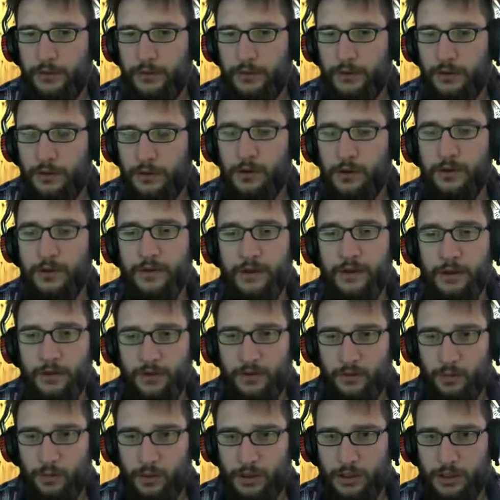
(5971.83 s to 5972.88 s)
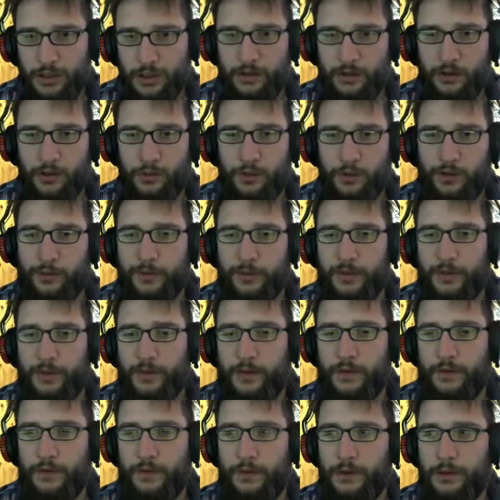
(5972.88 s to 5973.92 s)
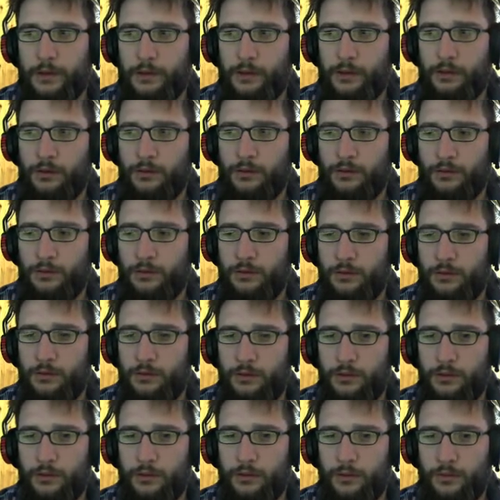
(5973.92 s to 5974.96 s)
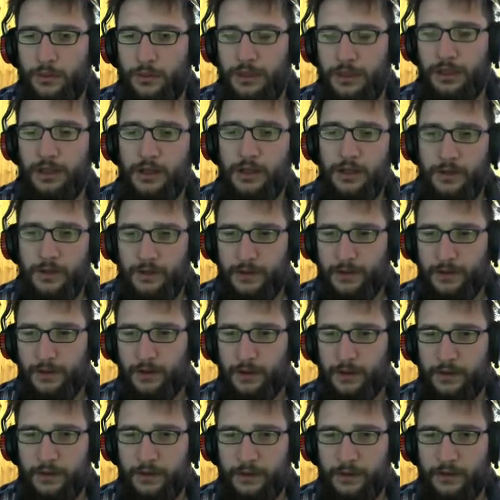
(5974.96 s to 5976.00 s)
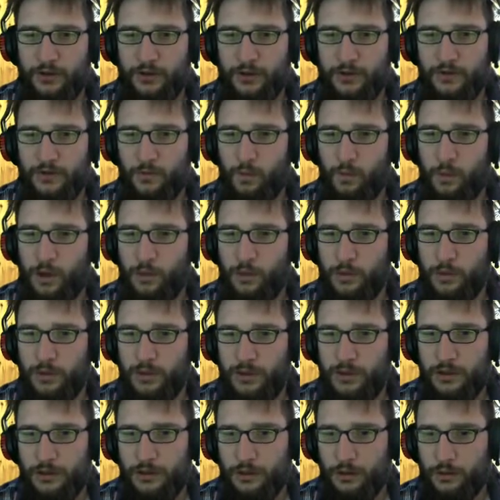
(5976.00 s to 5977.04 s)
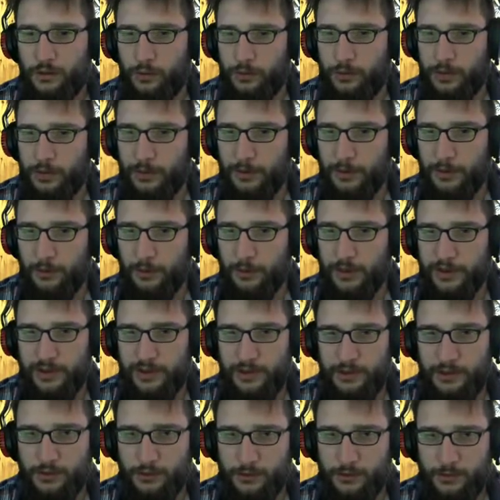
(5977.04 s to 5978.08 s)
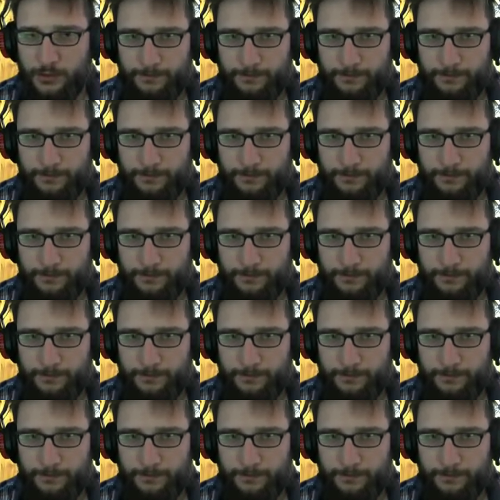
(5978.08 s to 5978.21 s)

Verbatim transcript: No, there's one other quest, but that's an that's another just run around and talk to people quest, so